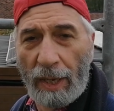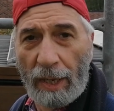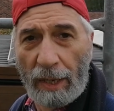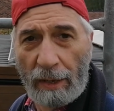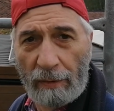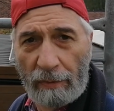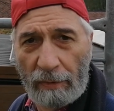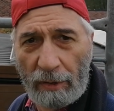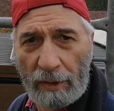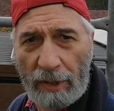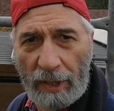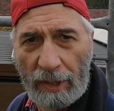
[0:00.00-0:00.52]

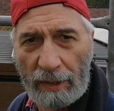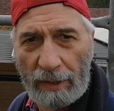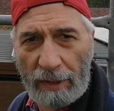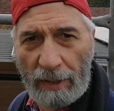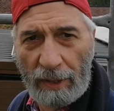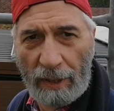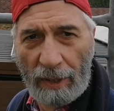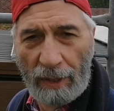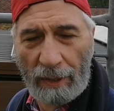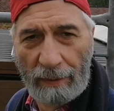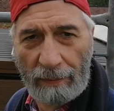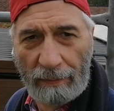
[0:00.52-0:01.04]
If you did,
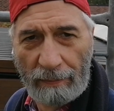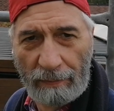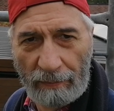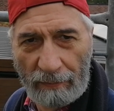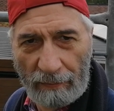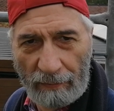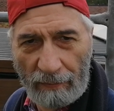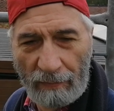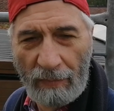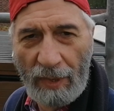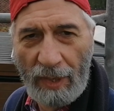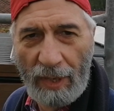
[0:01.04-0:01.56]

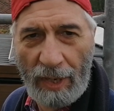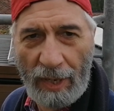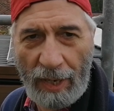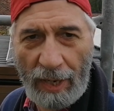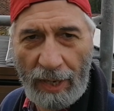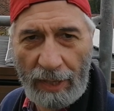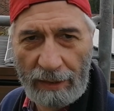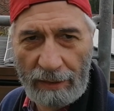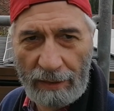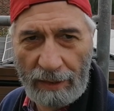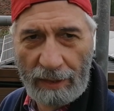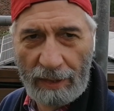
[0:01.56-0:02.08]

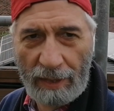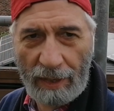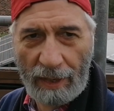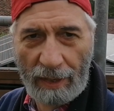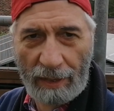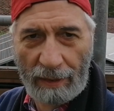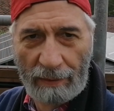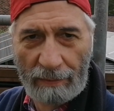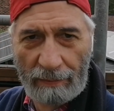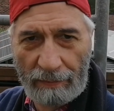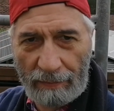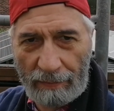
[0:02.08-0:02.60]
hit
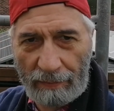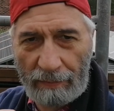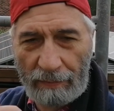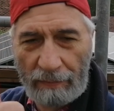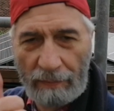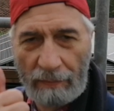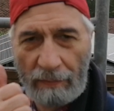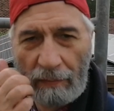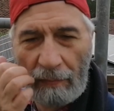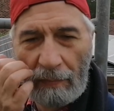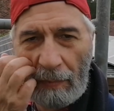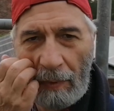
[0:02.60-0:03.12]
the
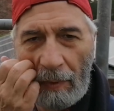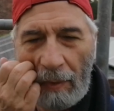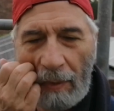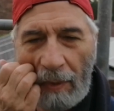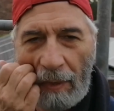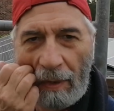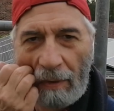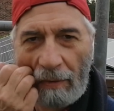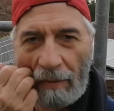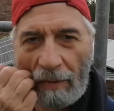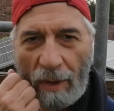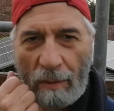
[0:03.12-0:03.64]

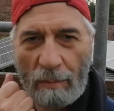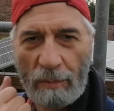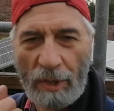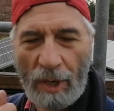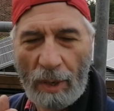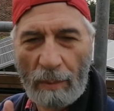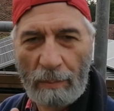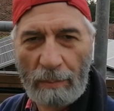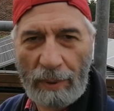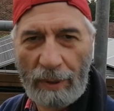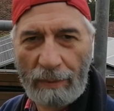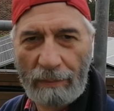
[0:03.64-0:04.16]
thumbs
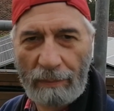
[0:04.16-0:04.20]
up.